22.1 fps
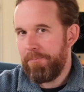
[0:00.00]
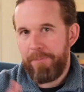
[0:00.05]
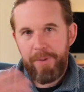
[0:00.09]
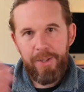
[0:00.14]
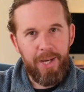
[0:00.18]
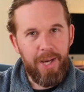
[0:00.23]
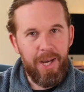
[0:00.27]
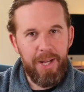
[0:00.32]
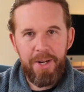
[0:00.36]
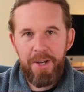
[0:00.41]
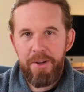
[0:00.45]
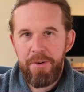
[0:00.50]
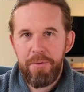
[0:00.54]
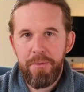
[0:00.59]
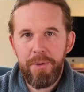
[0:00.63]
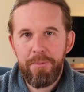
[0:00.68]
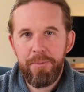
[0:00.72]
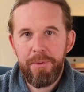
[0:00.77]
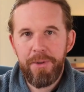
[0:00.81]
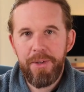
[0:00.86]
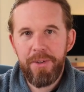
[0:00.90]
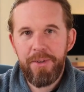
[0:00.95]
can I do
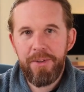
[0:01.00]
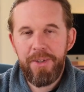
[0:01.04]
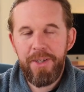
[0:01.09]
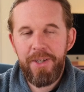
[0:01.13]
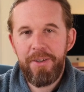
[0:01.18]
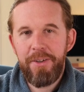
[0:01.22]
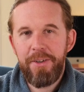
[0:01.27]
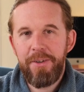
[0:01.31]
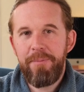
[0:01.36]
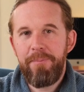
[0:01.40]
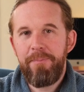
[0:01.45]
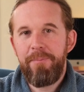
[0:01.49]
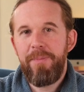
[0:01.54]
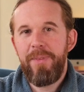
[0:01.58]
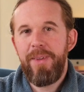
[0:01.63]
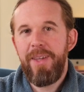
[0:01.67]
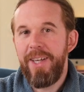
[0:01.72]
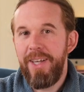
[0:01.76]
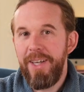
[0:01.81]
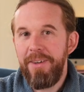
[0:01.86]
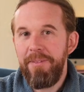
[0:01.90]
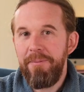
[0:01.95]
it with the stitch
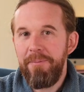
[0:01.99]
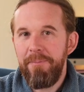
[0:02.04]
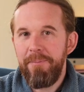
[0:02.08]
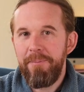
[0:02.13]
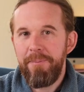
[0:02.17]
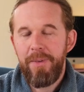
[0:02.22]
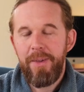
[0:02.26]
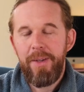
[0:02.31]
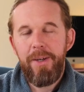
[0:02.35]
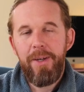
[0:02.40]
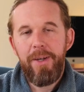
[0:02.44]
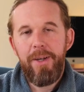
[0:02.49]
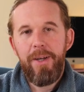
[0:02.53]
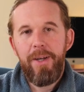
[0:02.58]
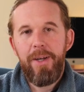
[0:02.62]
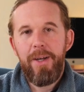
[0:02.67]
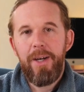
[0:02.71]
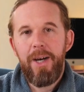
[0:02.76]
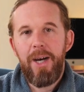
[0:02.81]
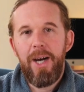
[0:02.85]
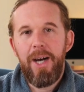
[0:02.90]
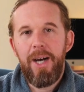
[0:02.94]
here?
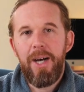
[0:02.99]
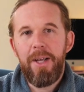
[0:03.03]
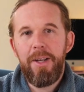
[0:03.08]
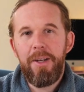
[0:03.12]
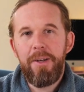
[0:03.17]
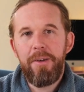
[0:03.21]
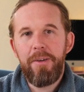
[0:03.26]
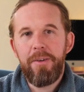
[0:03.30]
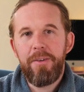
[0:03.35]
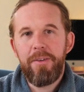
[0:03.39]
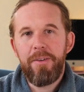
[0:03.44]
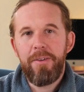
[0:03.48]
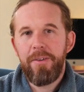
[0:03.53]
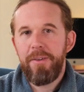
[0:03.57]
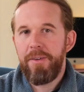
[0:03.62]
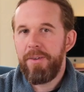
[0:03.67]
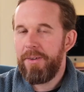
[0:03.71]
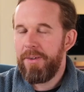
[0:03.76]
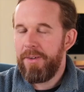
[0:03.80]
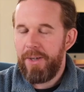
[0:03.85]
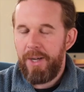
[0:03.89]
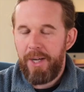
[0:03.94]
And
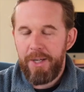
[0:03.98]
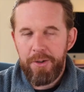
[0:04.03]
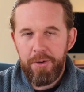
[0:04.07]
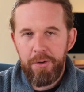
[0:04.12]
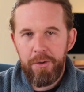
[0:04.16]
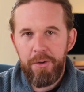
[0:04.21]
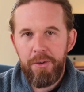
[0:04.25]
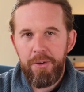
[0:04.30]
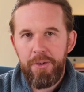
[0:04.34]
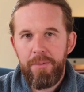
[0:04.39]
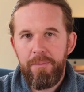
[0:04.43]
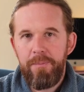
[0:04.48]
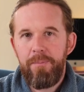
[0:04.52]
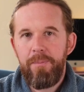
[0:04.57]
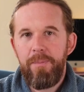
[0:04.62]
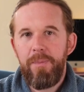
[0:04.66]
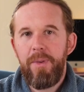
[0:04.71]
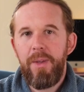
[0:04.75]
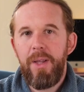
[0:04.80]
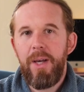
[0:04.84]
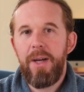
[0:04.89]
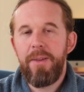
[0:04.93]
I couldn't.
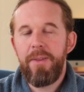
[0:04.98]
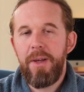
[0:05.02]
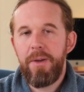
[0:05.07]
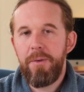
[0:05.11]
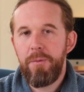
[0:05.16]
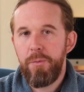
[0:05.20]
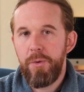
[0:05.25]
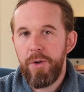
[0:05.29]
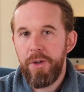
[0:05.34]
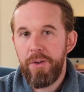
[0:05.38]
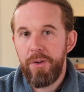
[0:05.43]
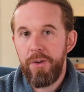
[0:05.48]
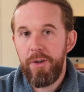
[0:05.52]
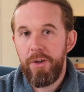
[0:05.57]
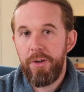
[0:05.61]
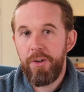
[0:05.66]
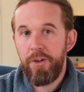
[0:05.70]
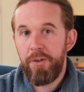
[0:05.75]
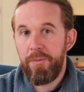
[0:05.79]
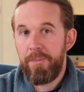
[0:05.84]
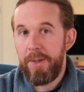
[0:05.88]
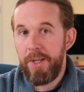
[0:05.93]
I then
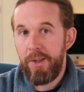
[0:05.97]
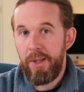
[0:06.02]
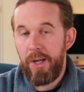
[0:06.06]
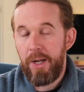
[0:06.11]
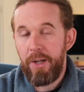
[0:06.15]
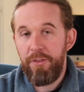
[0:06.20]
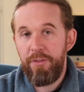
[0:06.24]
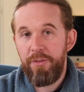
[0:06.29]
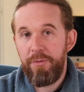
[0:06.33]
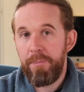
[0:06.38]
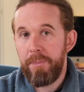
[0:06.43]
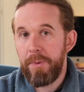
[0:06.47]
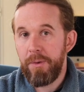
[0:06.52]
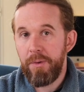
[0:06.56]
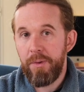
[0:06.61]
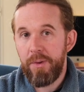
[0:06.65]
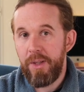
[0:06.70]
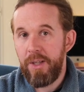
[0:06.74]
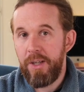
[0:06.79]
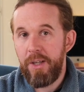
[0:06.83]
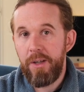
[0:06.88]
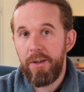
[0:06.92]
researched myself,
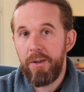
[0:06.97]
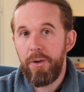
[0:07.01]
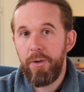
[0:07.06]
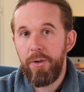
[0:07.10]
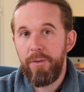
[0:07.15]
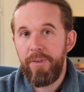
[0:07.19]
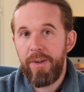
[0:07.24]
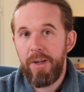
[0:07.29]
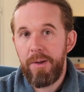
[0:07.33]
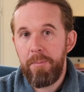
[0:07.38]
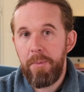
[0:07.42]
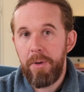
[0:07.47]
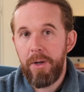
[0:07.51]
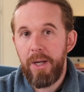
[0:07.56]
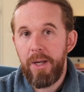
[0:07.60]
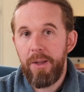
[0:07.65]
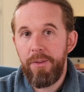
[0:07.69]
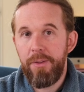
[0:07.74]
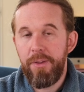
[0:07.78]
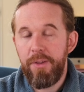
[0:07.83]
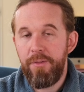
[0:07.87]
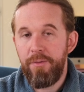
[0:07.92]
because they didn't know of anybody
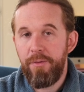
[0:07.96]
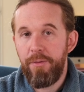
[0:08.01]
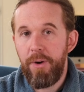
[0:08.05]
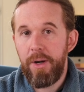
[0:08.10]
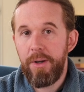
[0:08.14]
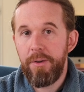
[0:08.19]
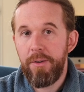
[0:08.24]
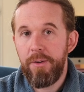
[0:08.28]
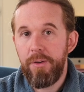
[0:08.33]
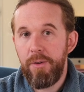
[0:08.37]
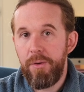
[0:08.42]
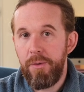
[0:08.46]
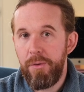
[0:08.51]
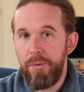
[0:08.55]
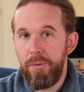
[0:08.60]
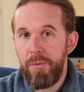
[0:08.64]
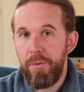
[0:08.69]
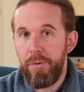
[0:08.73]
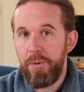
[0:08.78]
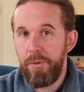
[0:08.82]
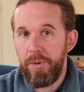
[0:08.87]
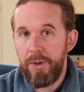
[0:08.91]
else in France
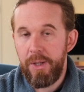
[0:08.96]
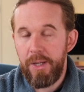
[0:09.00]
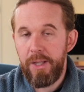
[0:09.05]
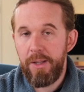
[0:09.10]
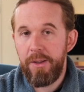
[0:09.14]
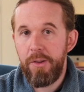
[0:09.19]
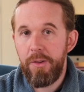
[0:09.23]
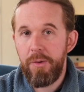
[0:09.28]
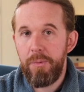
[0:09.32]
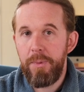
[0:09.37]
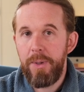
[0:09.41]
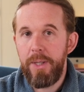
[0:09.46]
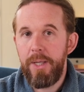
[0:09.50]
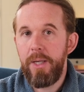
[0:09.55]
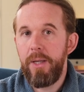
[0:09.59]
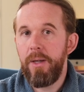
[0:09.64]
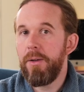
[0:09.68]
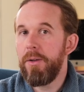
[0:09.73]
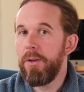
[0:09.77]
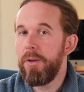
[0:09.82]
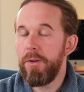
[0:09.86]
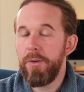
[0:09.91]
who did it this way.
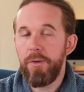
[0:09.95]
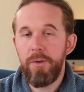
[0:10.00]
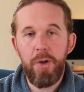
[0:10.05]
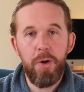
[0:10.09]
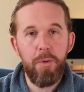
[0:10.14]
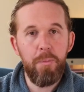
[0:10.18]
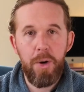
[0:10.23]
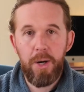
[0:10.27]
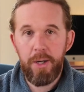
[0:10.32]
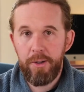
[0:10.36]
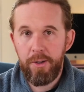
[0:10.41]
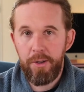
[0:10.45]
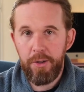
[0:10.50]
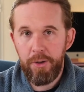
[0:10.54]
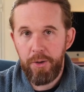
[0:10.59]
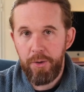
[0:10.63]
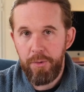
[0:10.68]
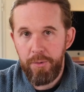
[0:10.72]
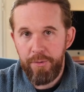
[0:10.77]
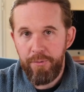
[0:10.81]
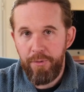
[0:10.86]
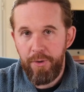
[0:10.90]
There's no
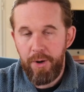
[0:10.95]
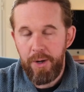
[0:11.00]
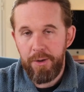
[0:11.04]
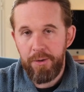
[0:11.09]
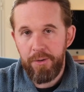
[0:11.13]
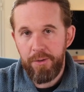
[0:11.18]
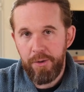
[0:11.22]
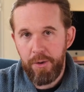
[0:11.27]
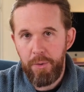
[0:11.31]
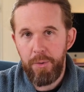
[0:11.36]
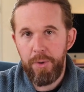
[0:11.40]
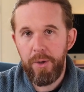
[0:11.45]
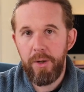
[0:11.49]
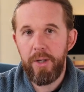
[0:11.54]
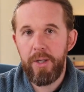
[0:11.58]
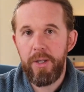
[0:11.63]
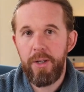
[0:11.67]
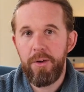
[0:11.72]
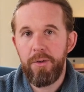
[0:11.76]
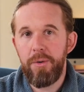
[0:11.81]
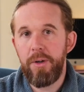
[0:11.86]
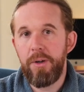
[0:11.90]
practitioner in France currently
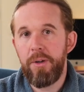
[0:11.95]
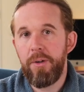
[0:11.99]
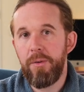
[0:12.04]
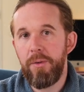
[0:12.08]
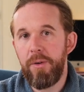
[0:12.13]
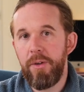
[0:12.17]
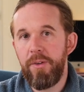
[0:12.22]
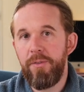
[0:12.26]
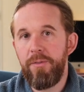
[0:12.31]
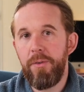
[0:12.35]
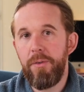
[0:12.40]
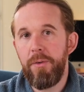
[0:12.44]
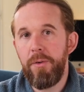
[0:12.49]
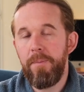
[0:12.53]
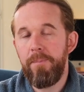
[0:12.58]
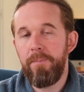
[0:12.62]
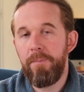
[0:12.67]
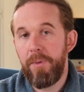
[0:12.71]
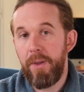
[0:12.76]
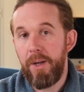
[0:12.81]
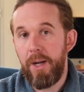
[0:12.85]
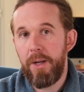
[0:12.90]
in 2024
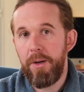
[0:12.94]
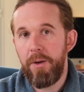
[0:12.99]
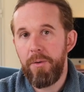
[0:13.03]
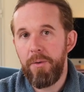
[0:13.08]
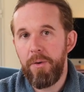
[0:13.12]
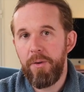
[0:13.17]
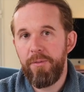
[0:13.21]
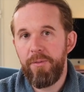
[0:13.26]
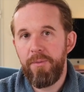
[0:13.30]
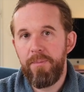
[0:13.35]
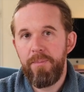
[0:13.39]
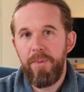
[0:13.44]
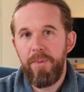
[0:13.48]
that I know of.